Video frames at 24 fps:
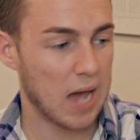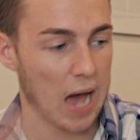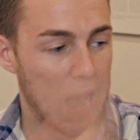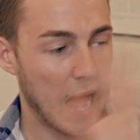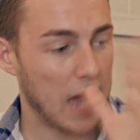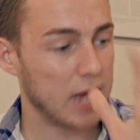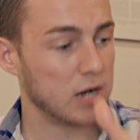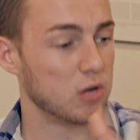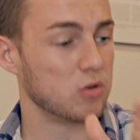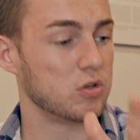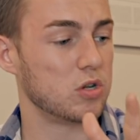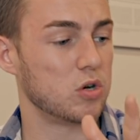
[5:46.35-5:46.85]
I
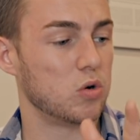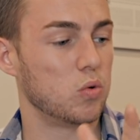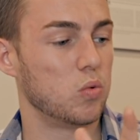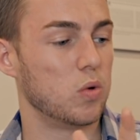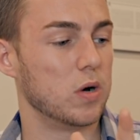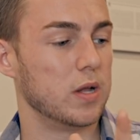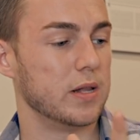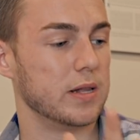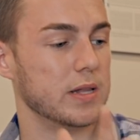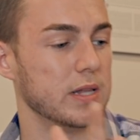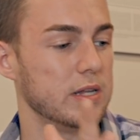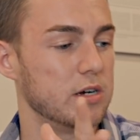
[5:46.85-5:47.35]
don't know
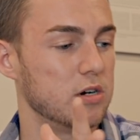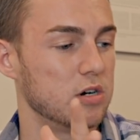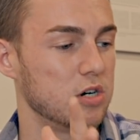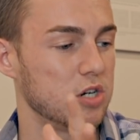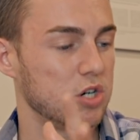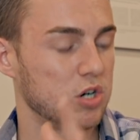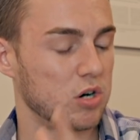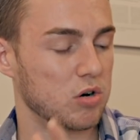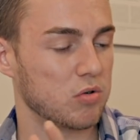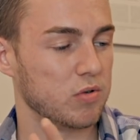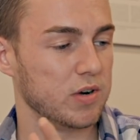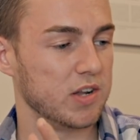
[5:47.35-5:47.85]
what
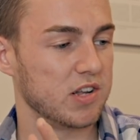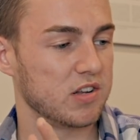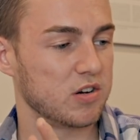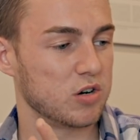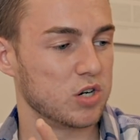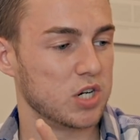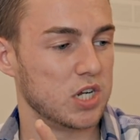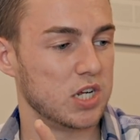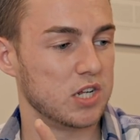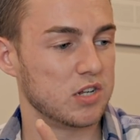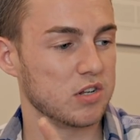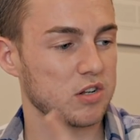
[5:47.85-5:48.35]
literature or
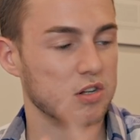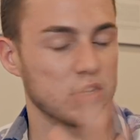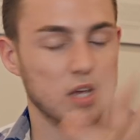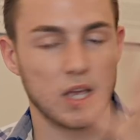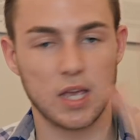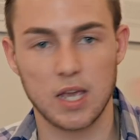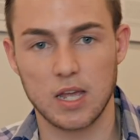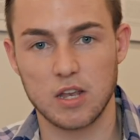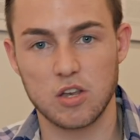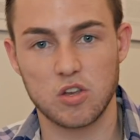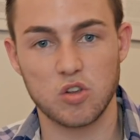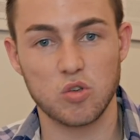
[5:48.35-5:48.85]
research he's
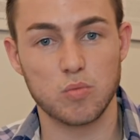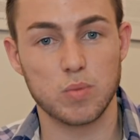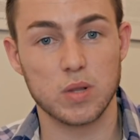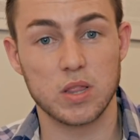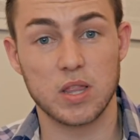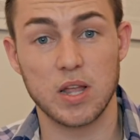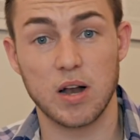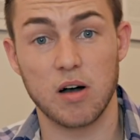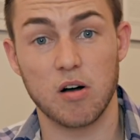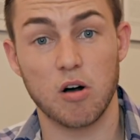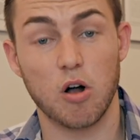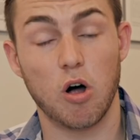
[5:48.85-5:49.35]
looking into, but
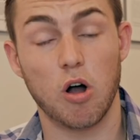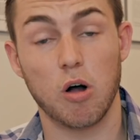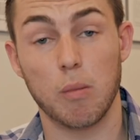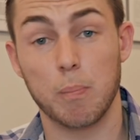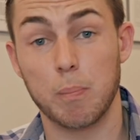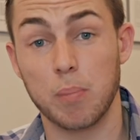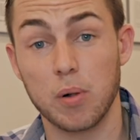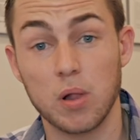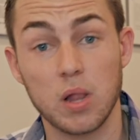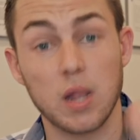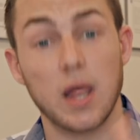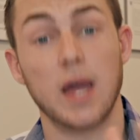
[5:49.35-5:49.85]
there are
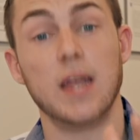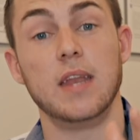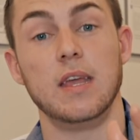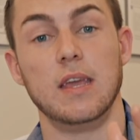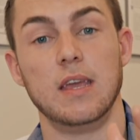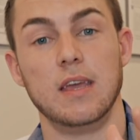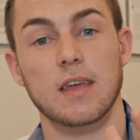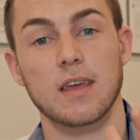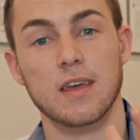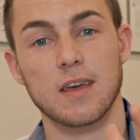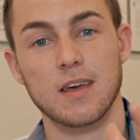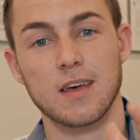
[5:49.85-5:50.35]

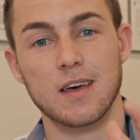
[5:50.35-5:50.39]
plenty